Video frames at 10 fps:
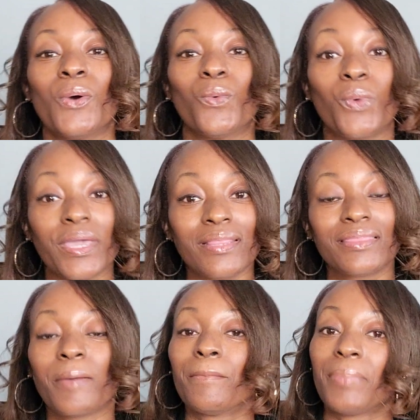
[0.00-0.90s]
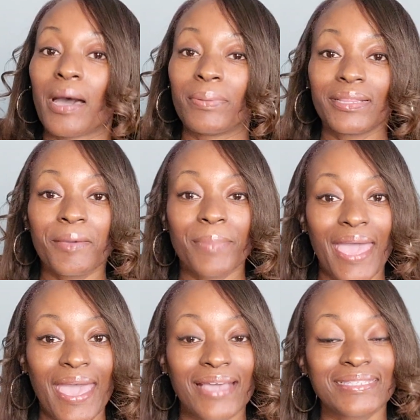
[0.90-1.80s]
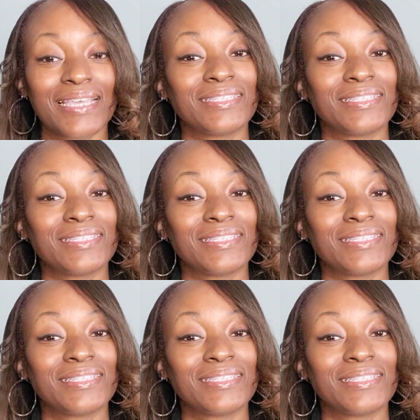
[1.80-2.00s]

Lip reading: with babalabags,